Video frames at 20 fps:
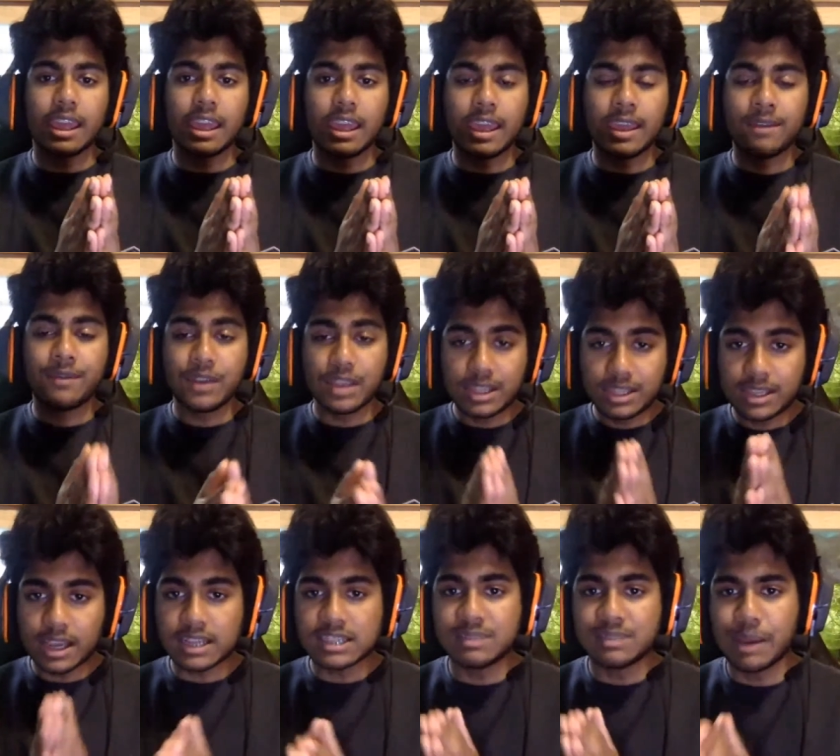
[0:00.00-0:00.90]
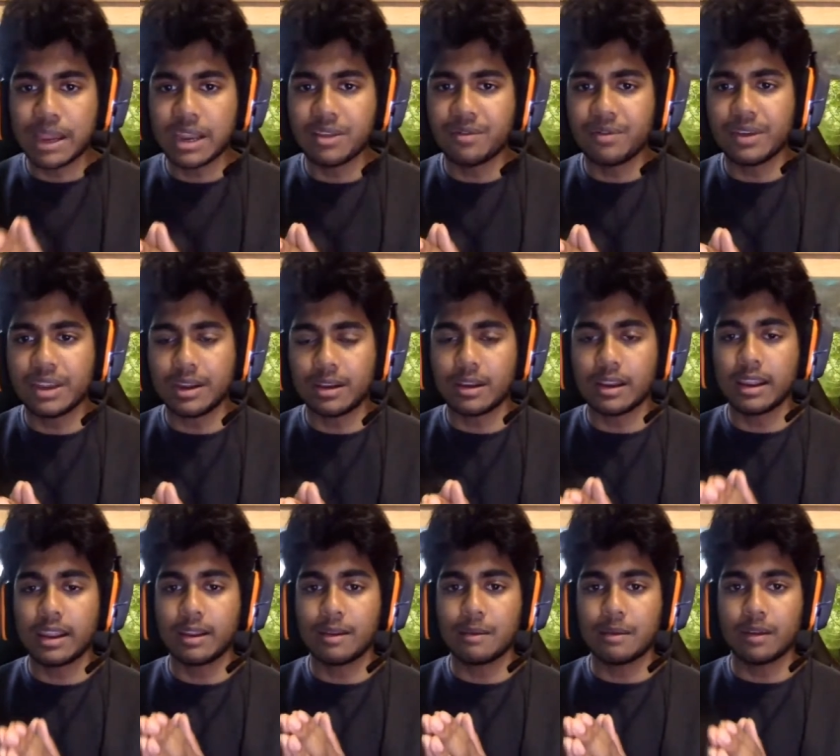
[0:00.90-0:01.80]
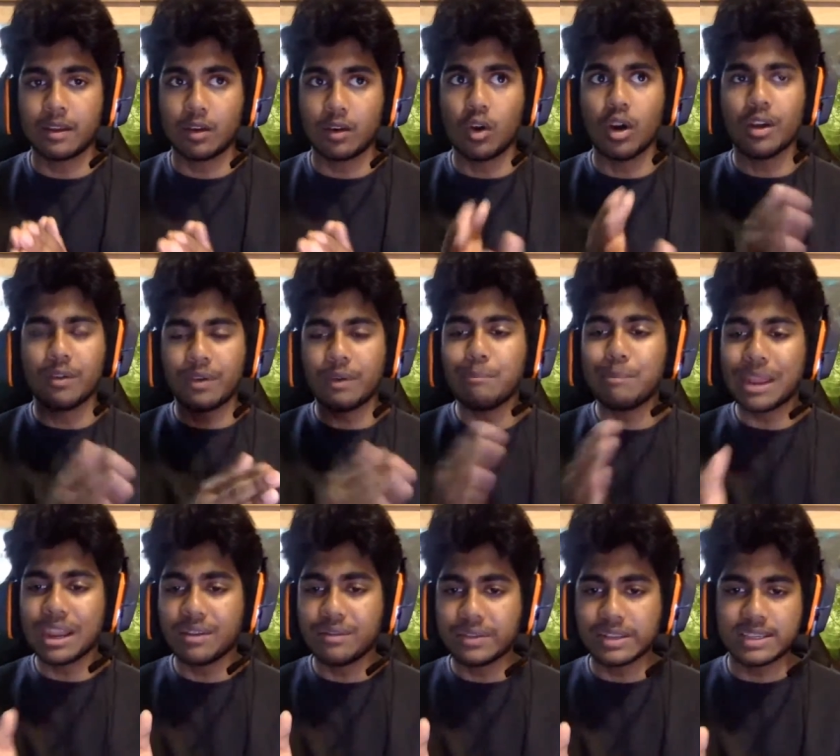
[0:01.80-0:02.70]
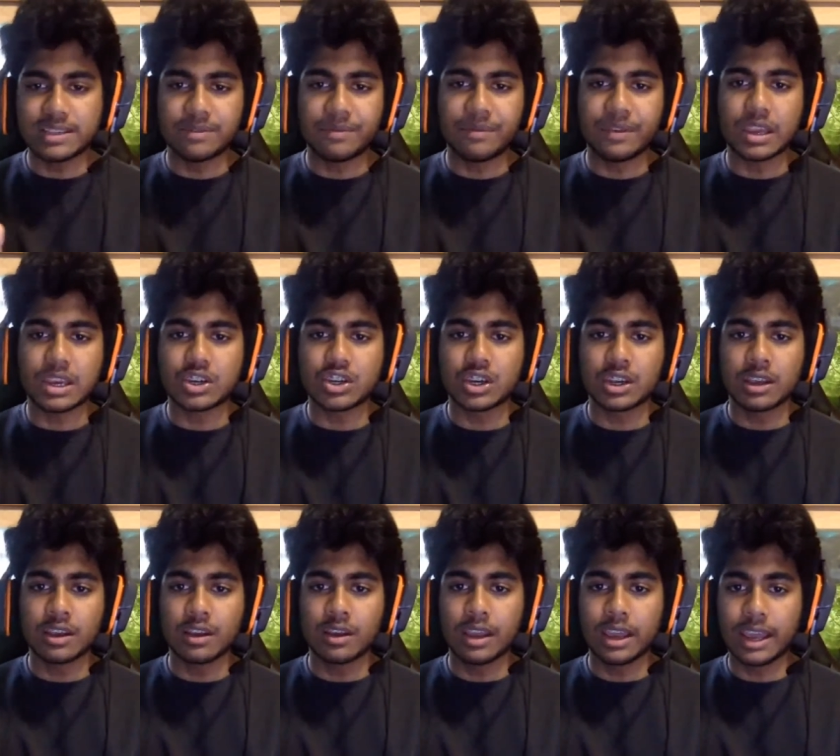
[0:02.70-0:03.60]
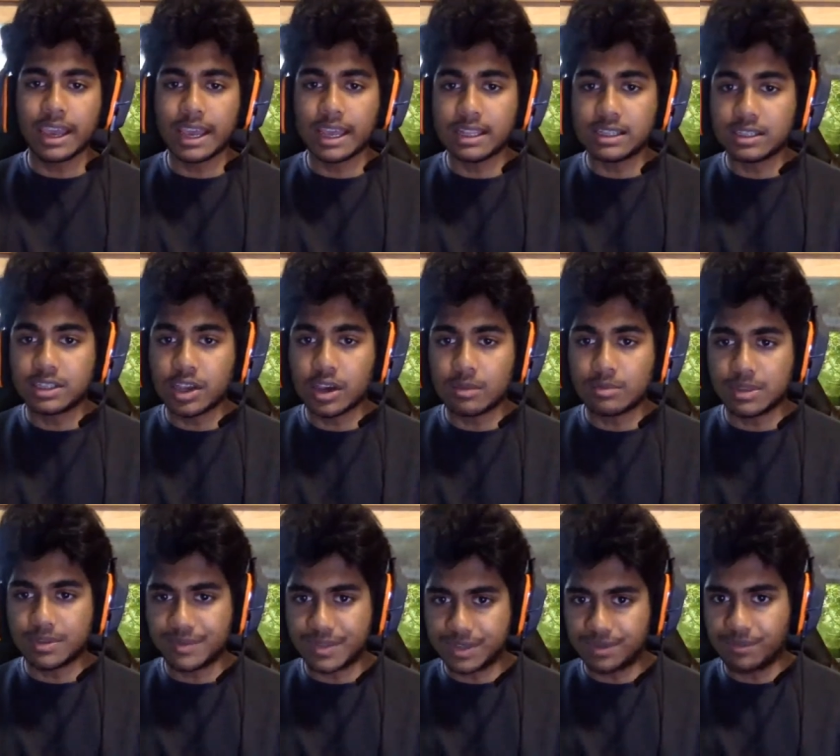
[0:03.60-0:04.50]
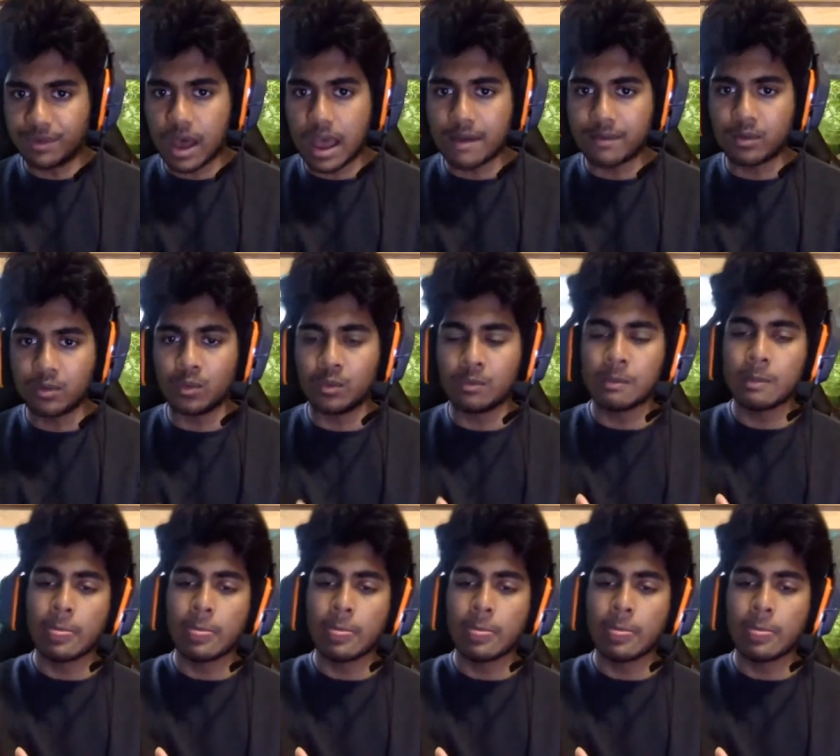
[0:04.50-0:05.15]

if it does benefit or if it benefits the fish in terms of survival.